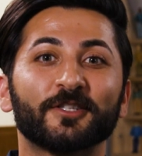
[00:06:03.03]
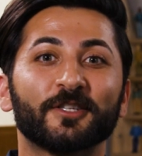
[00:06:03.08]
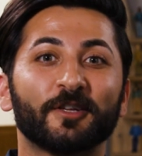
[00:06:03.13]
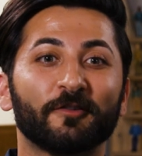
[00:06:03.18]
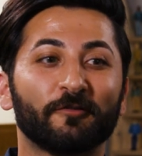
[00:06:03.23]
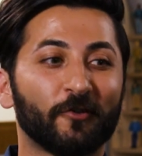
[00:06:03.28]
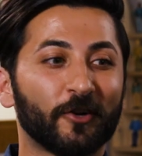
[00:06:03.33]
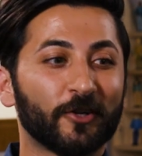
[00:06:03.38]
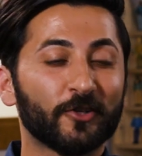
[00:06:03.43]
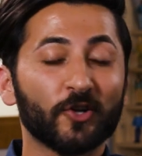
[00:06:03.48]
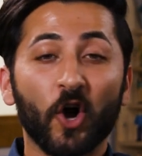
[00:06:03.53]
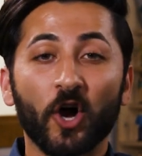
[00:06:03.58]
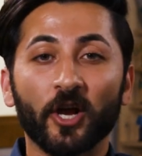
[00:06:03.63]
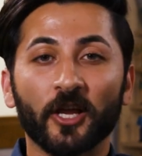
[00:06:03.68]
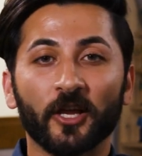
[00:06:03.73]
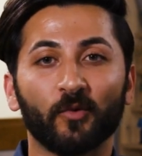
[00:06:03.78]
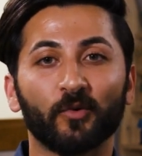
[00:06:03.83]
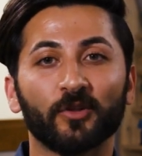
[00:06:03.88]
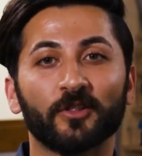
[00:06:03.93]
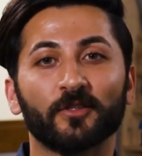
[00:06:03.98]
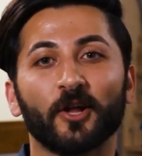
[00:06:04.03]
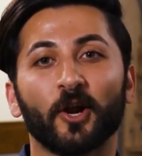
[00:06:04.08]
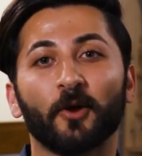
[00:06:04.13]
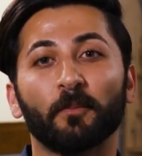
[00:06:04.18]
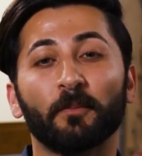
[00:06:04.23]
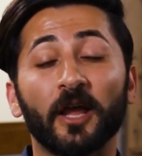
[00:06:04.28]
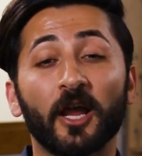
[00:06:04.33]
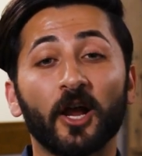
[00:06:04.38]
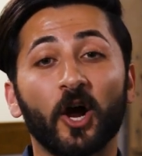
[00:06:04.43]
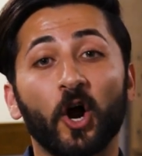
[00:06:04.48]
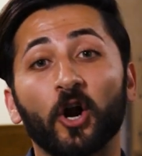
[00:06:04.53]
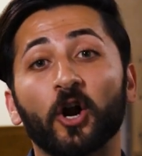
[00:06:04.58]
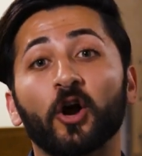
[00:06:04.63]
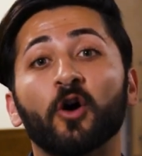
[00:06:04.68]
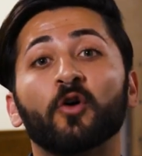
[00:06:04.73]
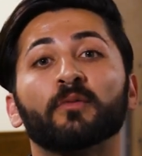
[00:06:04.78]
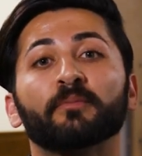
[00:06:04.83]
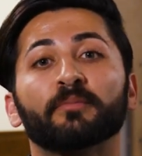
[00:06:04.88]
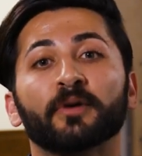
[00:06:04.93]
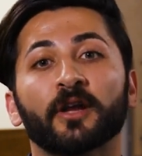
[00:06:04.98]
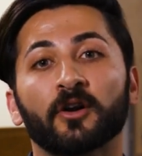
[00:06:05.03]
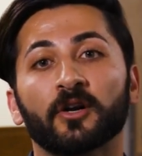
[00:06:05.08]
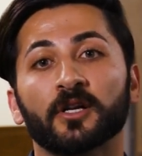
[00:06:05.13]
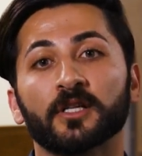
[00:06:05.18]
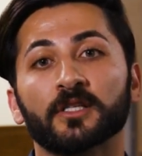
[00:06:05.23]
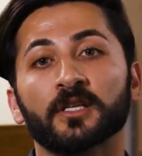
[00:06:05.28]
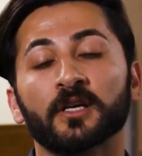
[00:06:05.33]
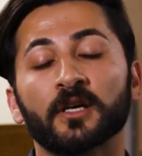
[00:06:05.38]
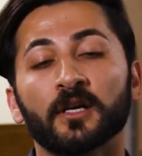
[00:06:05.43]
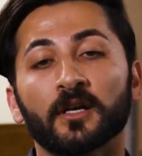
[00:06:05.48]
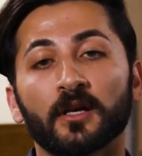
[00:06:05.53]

different, talking with our own parents,